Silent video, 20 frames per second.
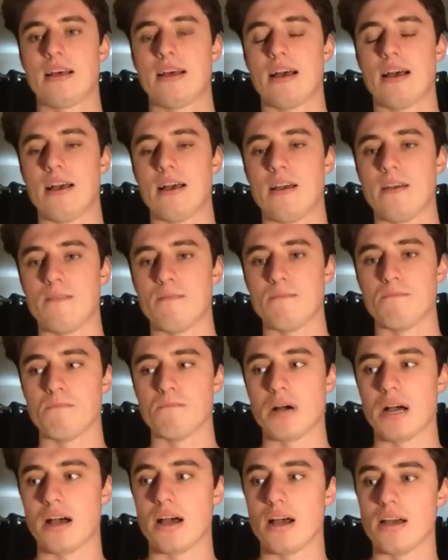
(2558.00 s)

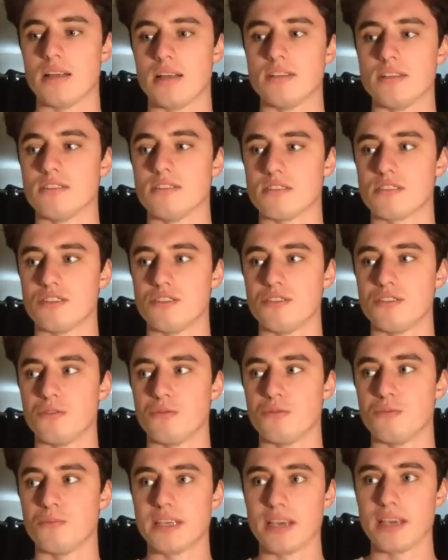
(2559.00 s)
Um, and
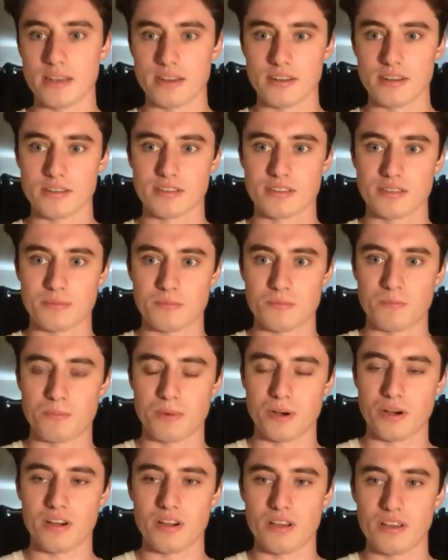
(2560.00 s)
you begin it
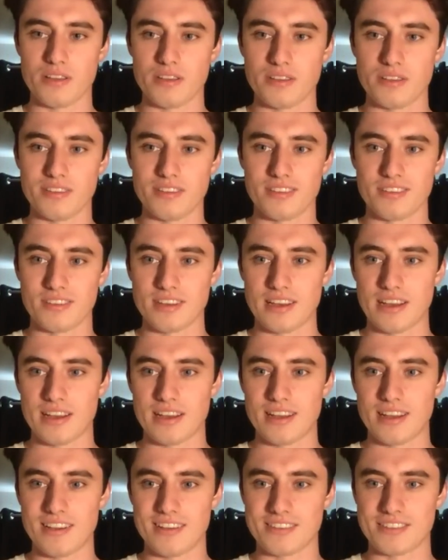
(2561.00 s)
by
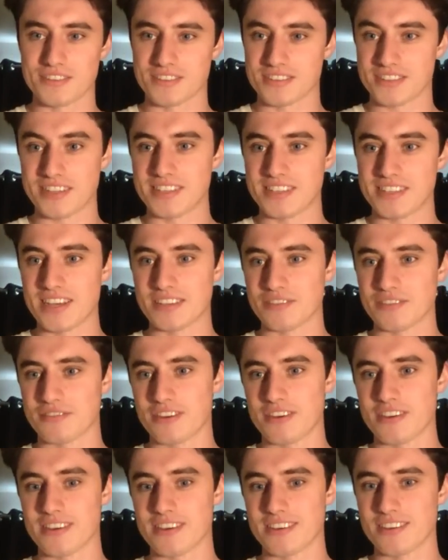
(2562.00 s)
uh, just
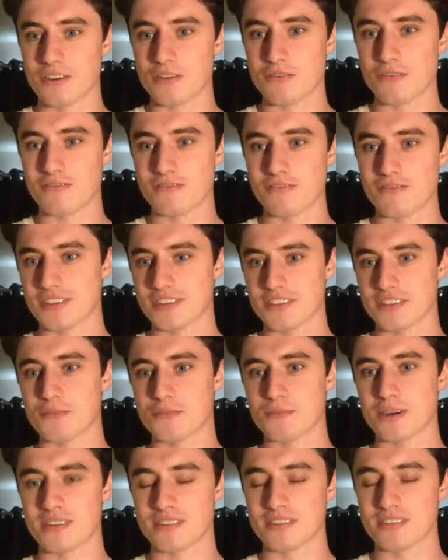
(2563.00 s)
identifying over the
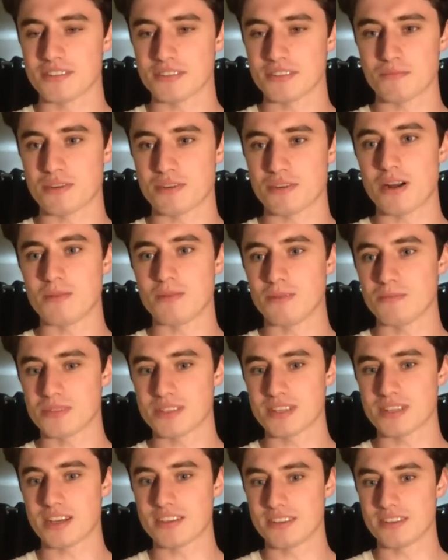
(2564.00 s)
summer some
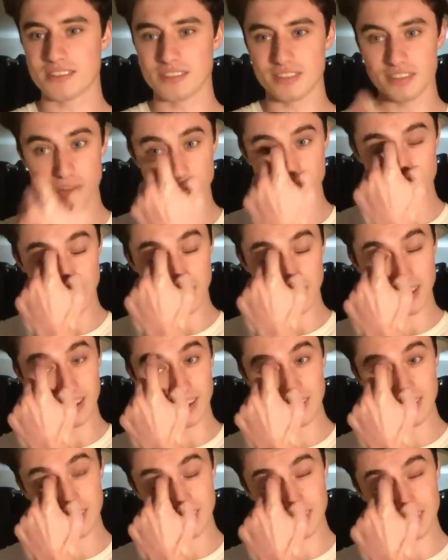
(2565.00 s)
problems that you uh,
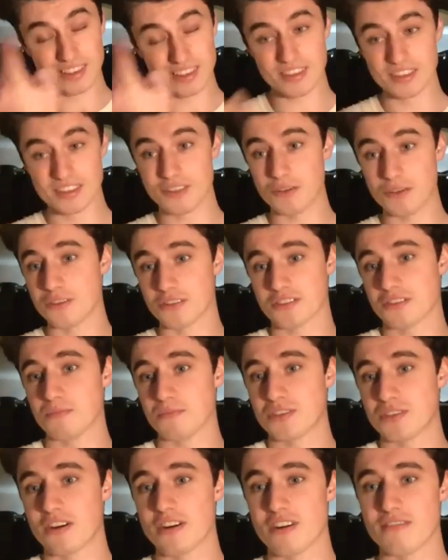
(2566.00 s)
you just
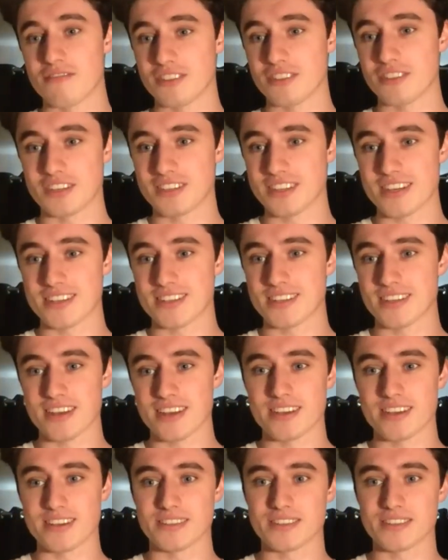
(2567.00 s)
observe in your day to
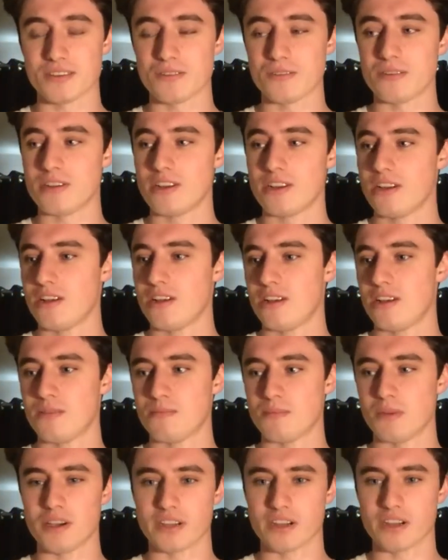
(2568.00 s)
day. So
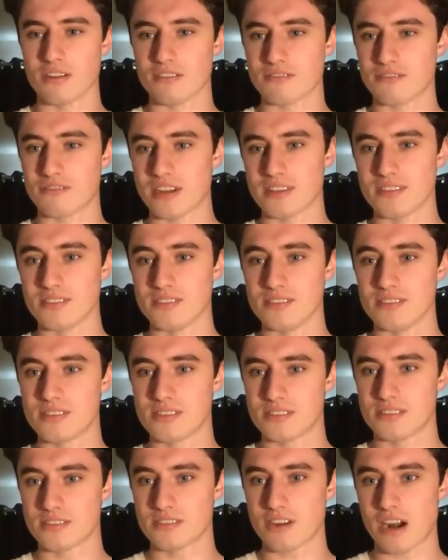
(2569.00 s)
my
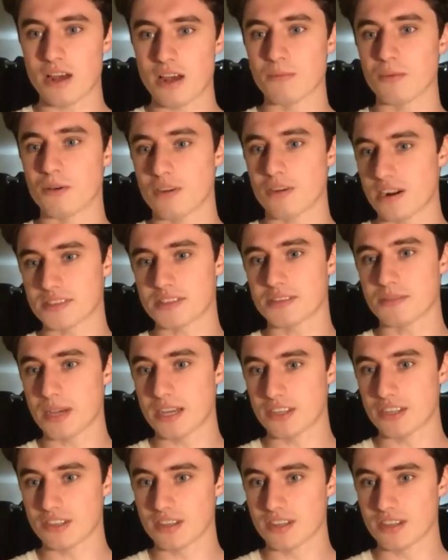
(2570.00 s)
girlfriend's grandmother has
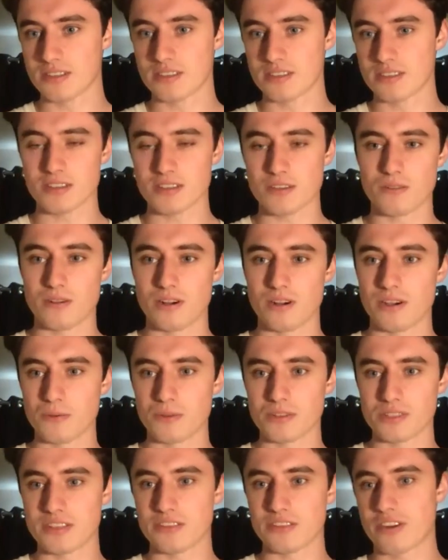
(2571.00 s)
dementia. So I
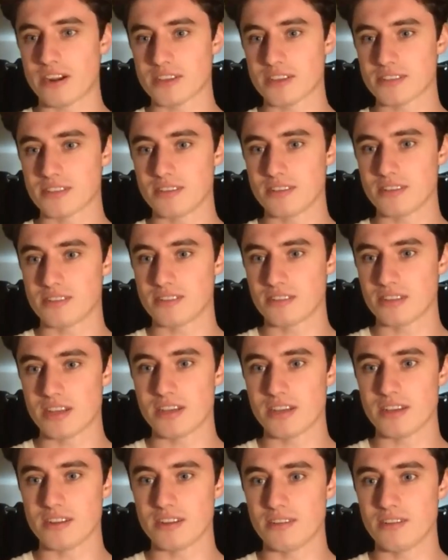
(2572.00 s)
was interested
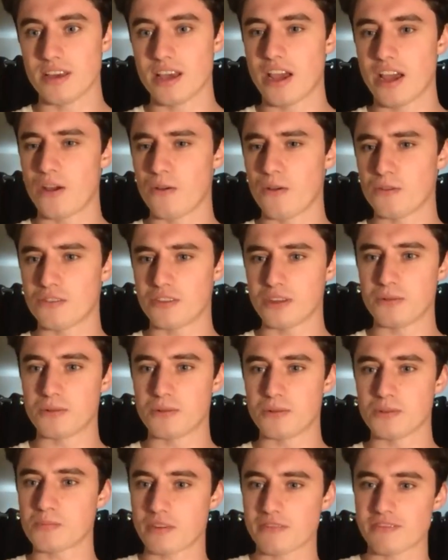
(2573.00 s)
in how she was
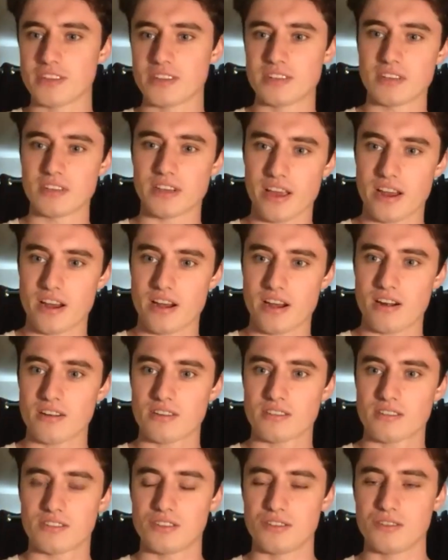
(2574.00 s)
providing
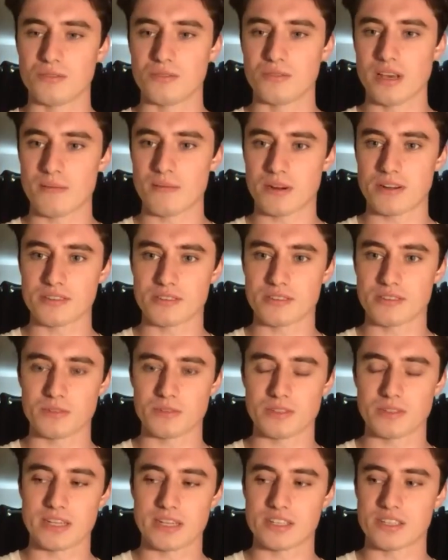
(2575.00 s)
care to that person with
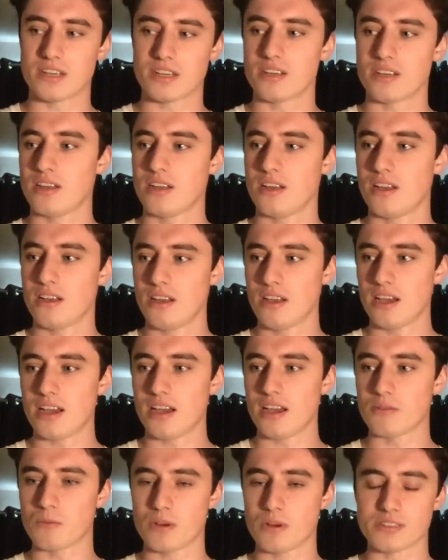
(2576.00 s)
dementia
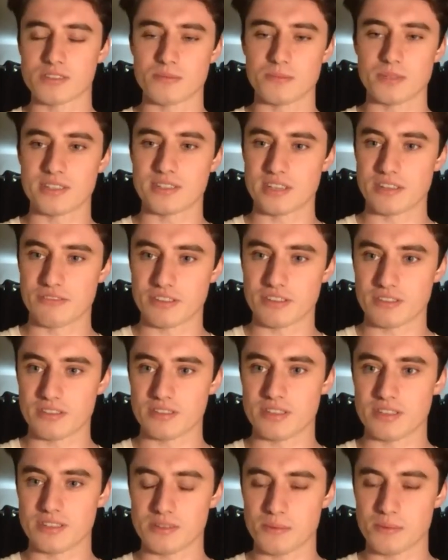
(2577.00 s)
and what some of the
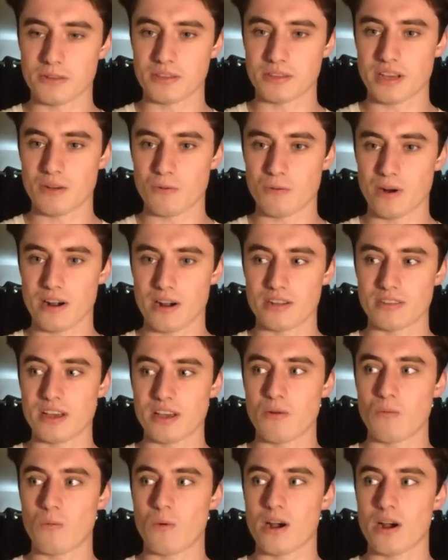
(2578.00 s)
difficulties about that were
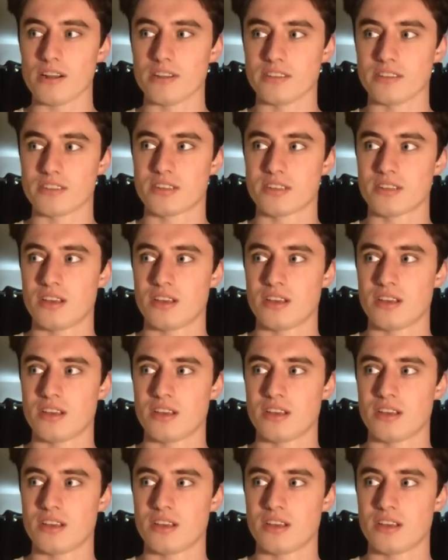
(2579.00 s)
that weren't